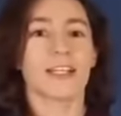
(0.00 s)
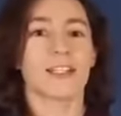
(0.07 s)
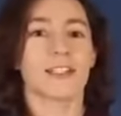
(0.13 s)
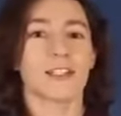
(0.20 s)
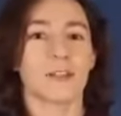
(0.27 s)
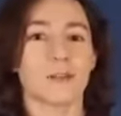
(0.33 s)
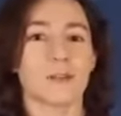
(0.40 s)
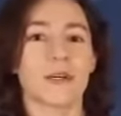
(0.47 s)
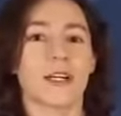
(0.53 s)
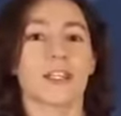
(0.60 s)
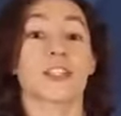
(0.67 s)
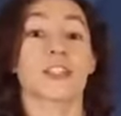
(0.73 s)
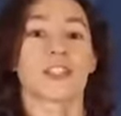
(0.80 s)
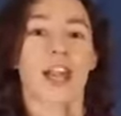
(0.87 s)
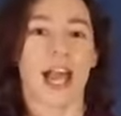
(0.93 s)
to
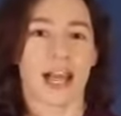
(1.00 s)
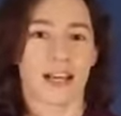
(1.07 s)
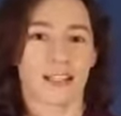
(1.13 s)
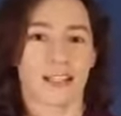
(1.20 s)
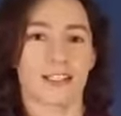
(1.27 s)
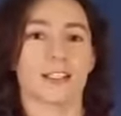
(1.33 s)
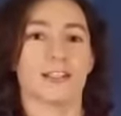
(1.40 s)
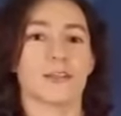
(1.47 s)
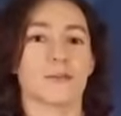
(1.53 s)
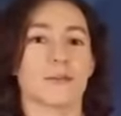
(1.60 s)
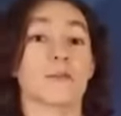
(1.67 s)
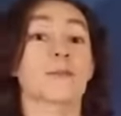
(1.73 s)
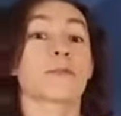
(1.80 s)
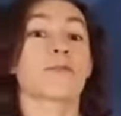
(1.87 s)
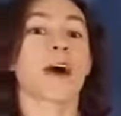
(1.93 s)
check, to
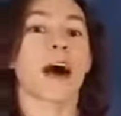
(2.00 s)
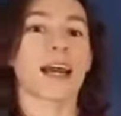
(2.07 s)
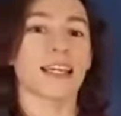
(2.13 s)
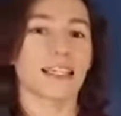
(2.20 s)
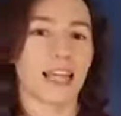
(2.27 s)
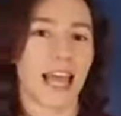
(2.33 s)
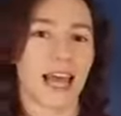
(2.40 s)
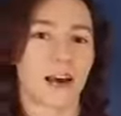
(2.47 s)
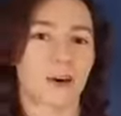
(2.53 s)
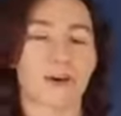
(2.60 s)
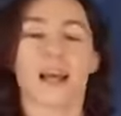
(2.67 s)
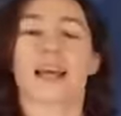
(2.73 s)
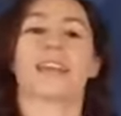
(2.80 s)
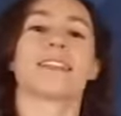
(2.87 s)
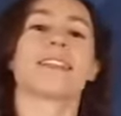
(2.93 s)
find
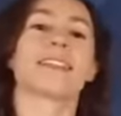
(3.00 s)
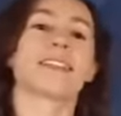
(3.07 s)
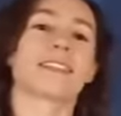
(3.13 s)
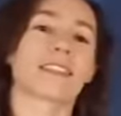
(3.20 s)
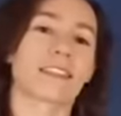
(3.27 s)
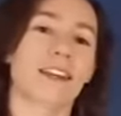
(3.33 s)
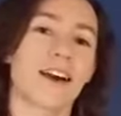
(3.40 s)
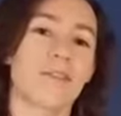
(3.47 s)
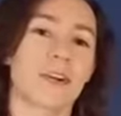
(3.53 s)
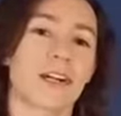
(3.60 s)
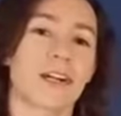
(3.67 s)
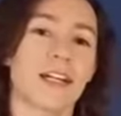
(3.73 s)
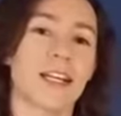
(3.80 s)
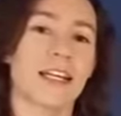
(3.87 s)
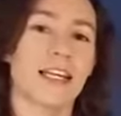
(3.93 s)
out and
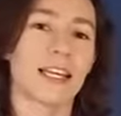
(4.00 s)
discover